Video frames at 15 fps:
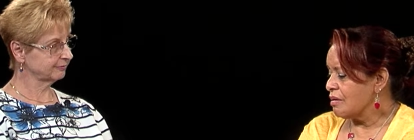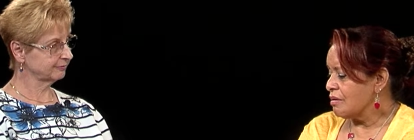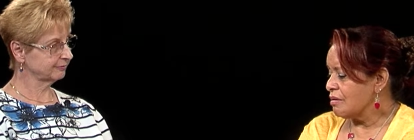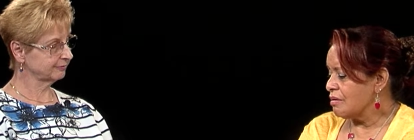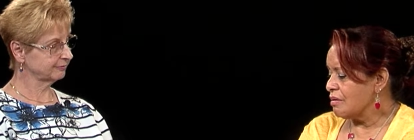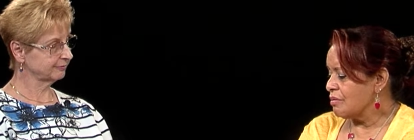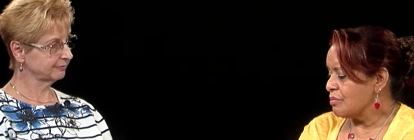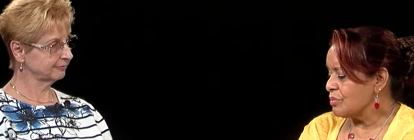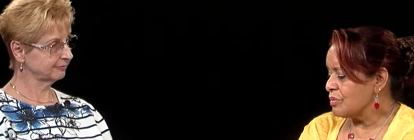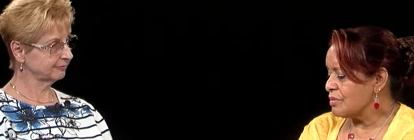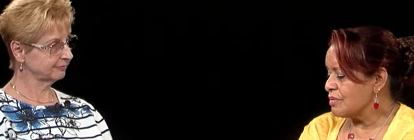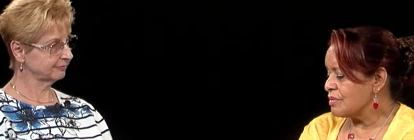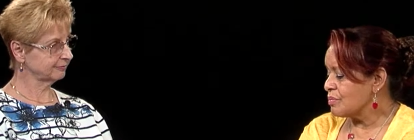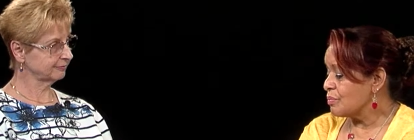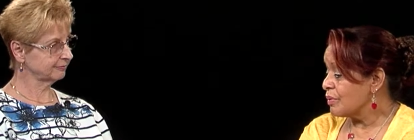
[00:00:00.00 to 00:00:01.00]
Speaker 1: there was
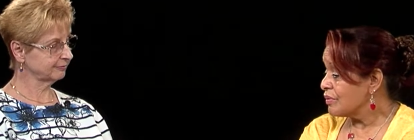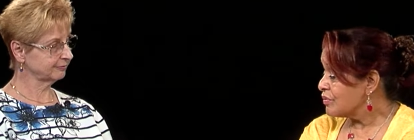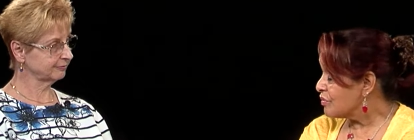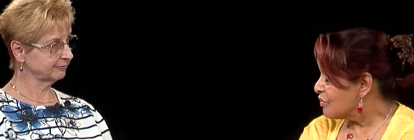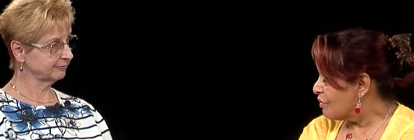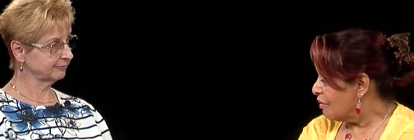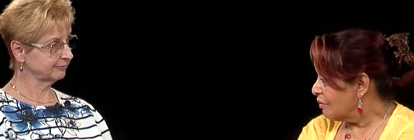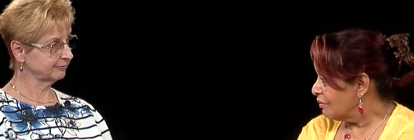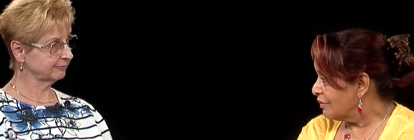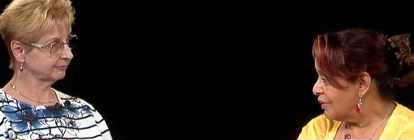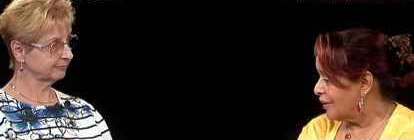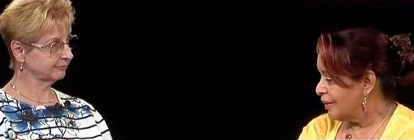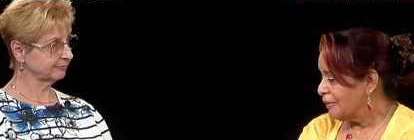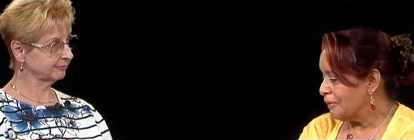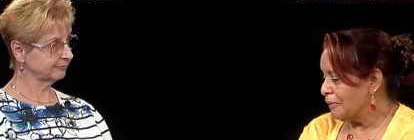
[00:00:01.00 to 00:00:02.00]
this one song
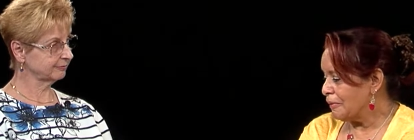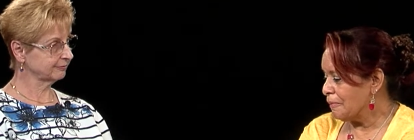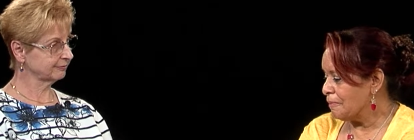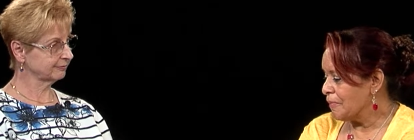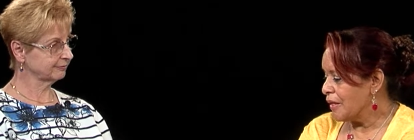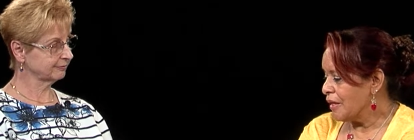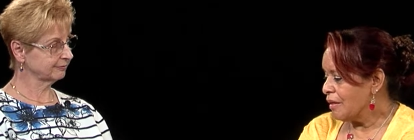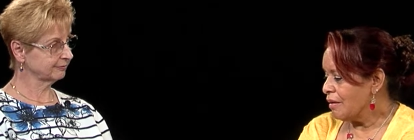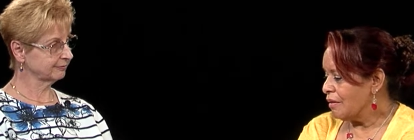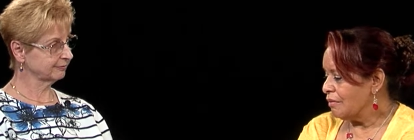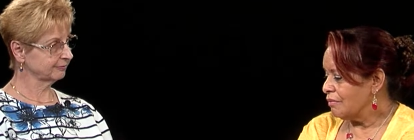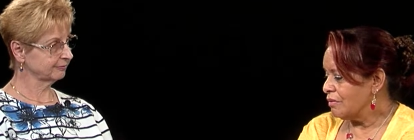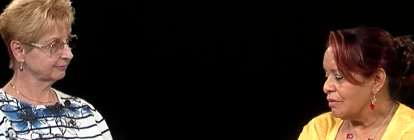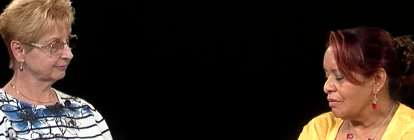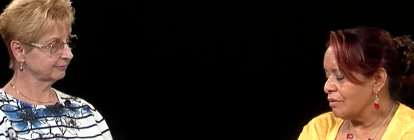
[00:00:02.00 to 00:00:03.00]
that, um,
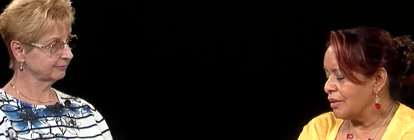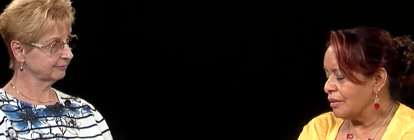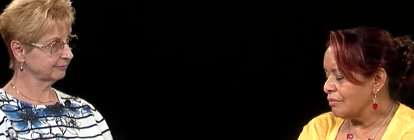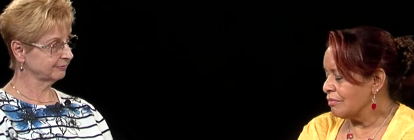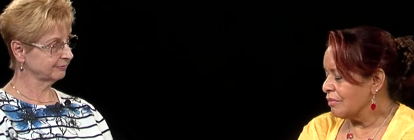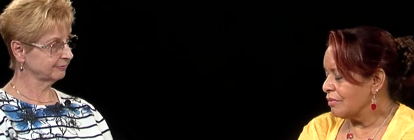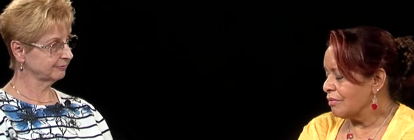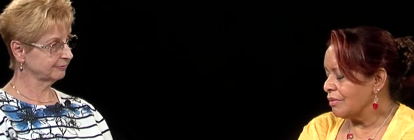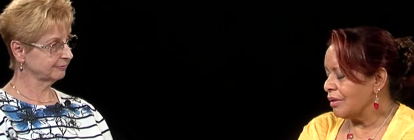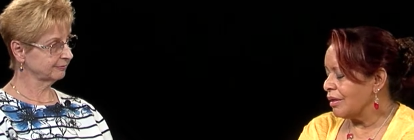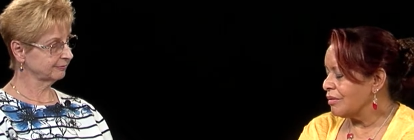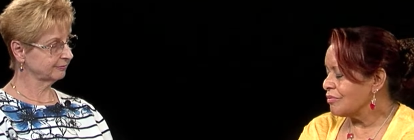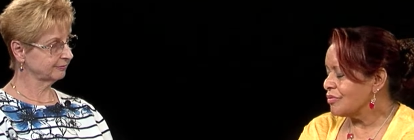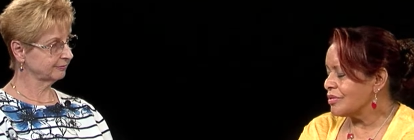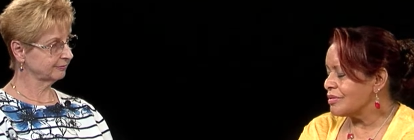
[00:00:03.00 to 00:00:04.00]
you know, that
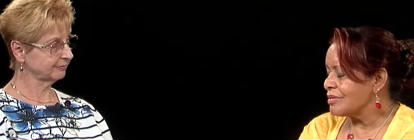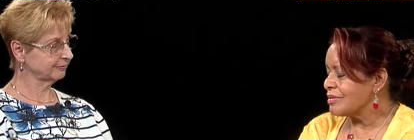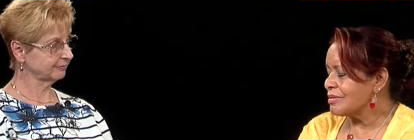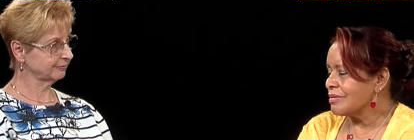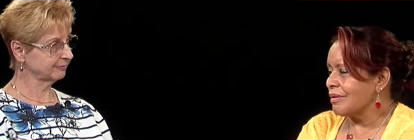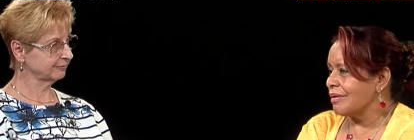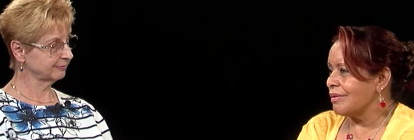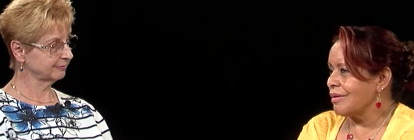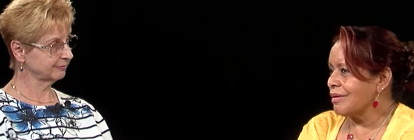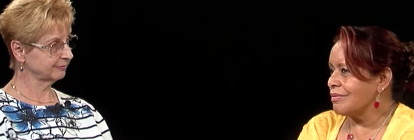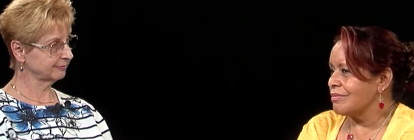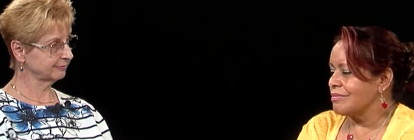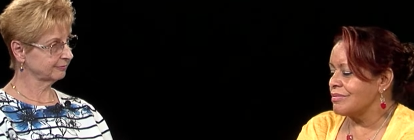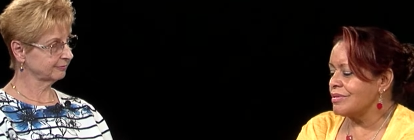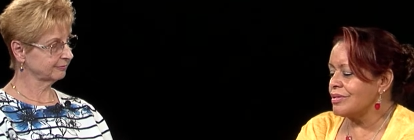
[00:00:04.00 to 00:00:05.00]
it just, it
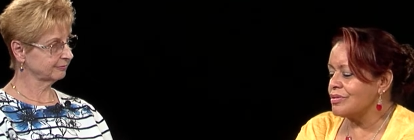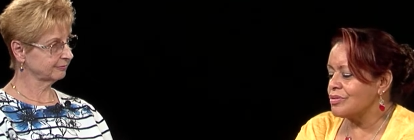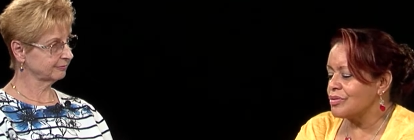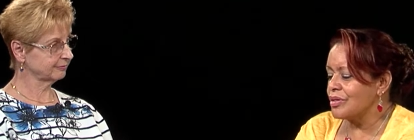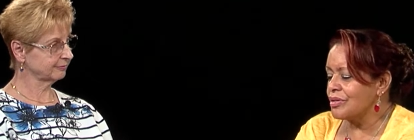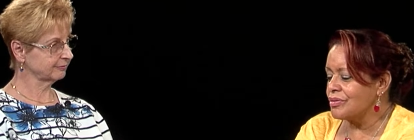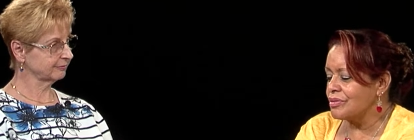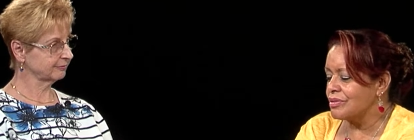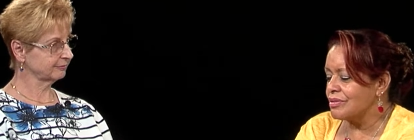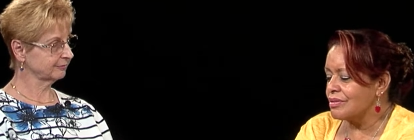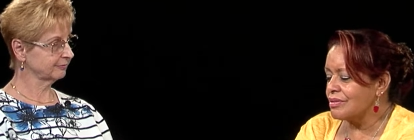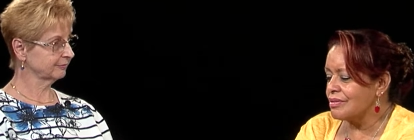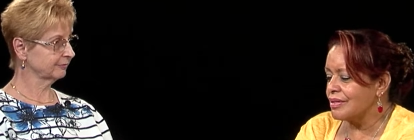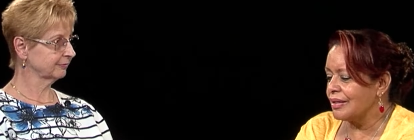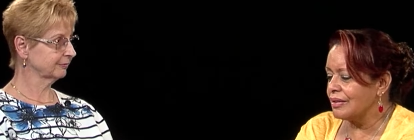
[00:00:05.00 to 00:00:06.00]
is it's,
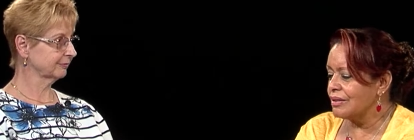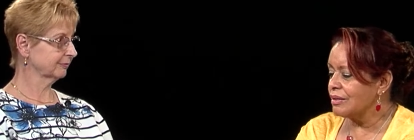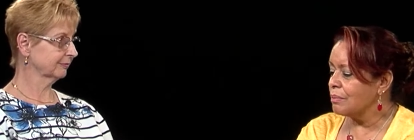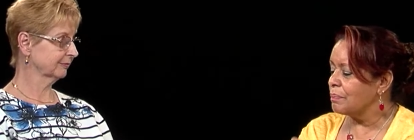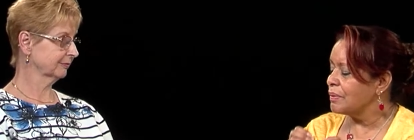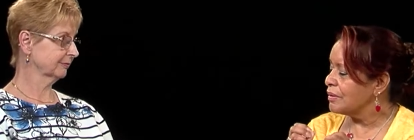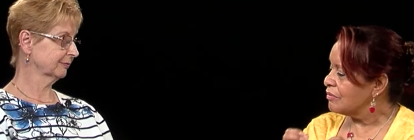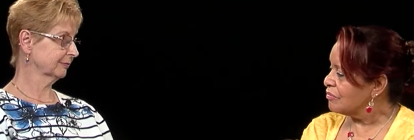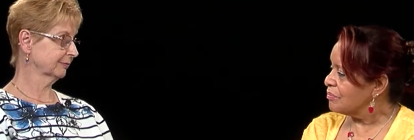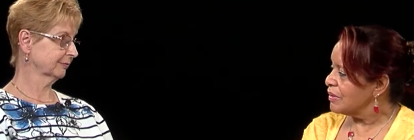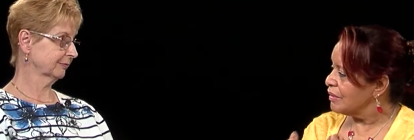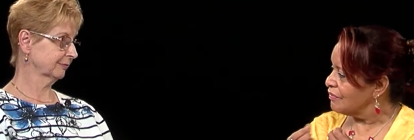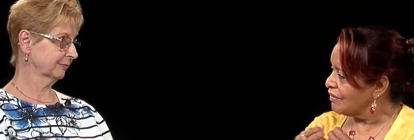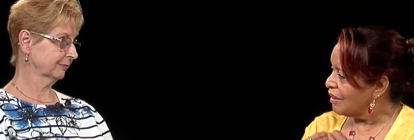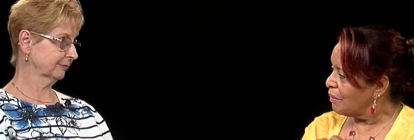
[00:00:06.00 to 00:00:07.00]
it's like the epitome
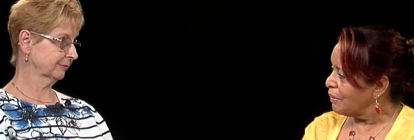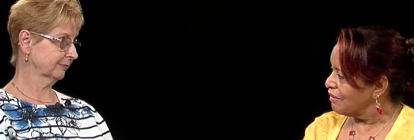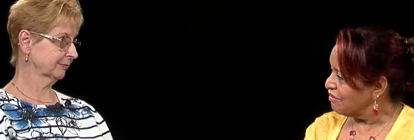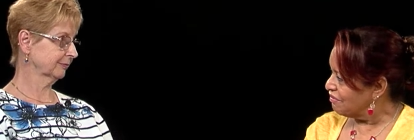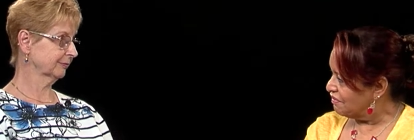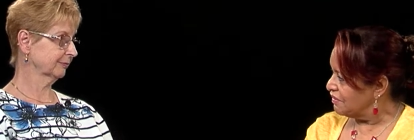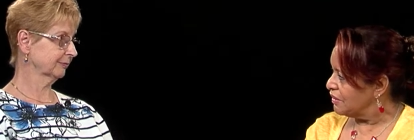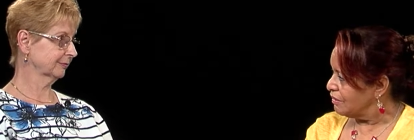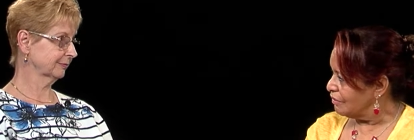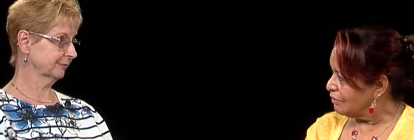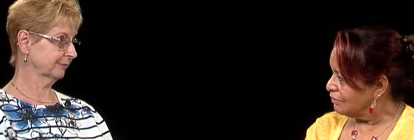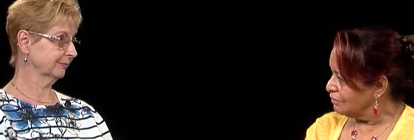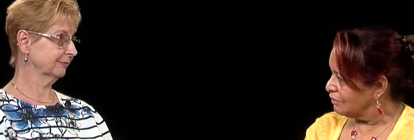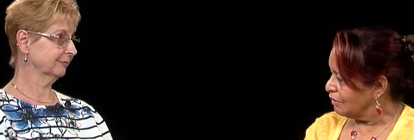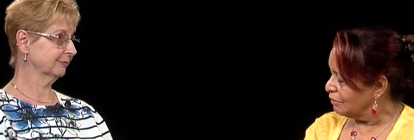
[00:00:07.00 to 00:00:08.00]
of how I feel,
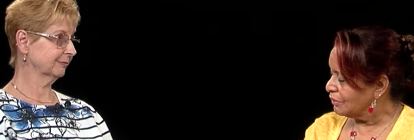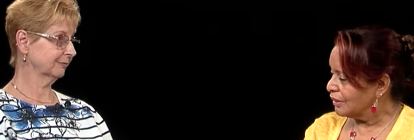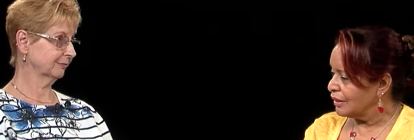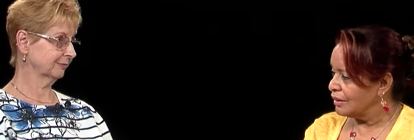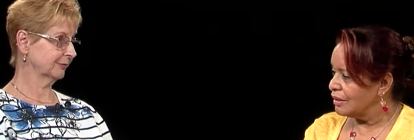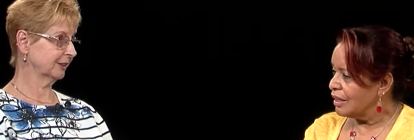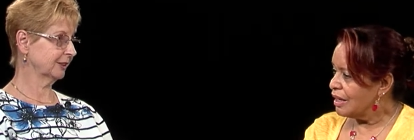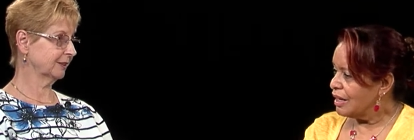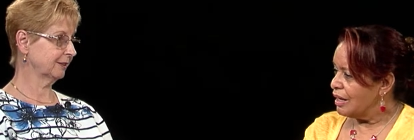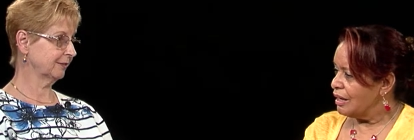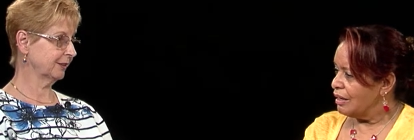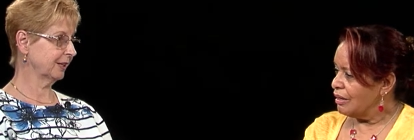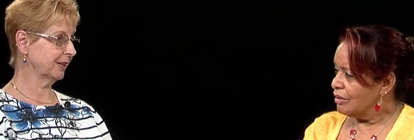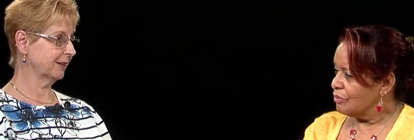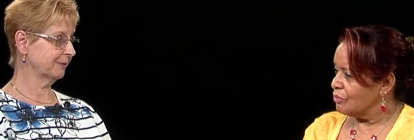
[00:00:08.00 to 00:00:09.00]
mm. okay?
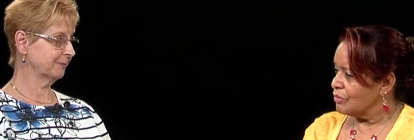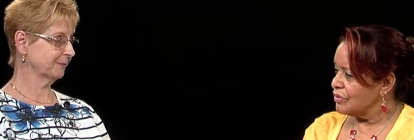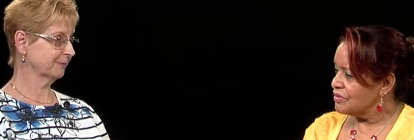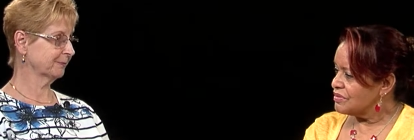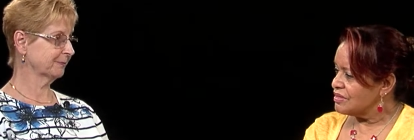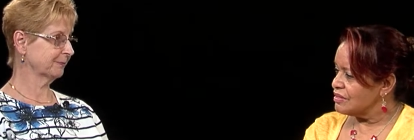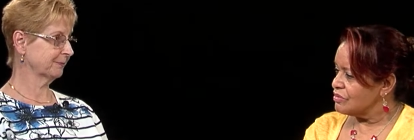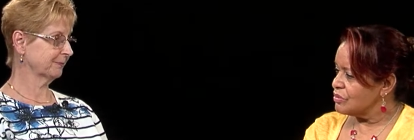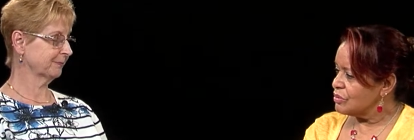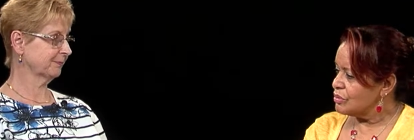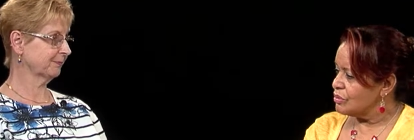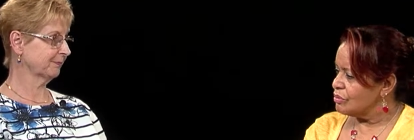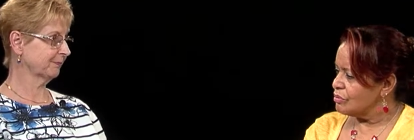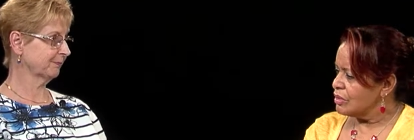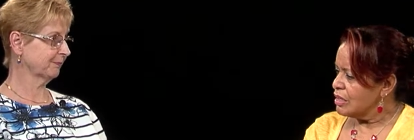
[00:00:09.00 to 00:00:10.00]
Uh, where it says, you
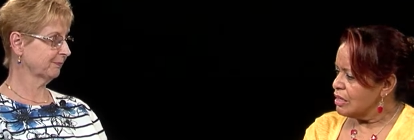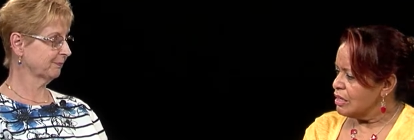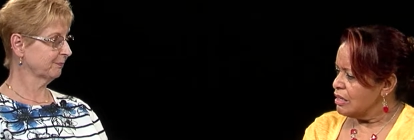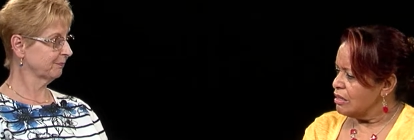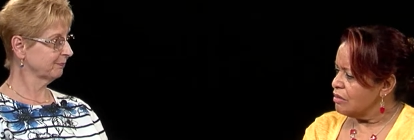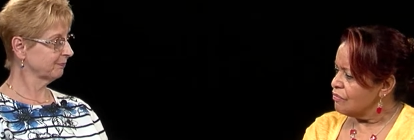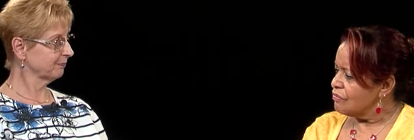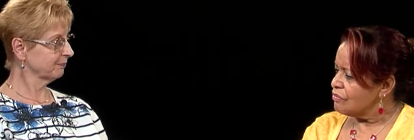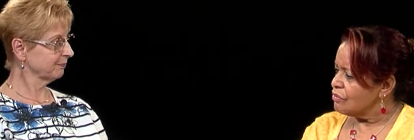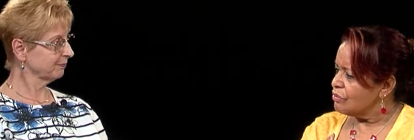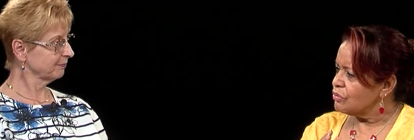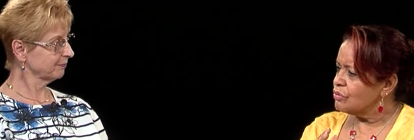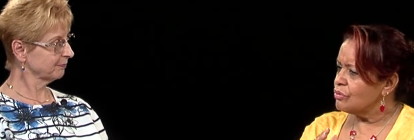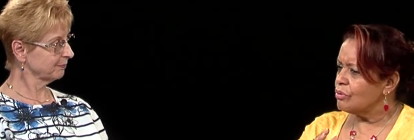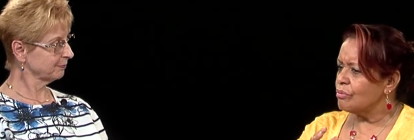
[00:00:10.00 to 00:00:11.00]
know, even though
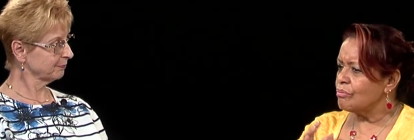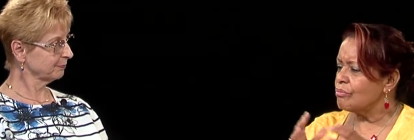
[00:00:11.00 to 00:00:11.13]
you don't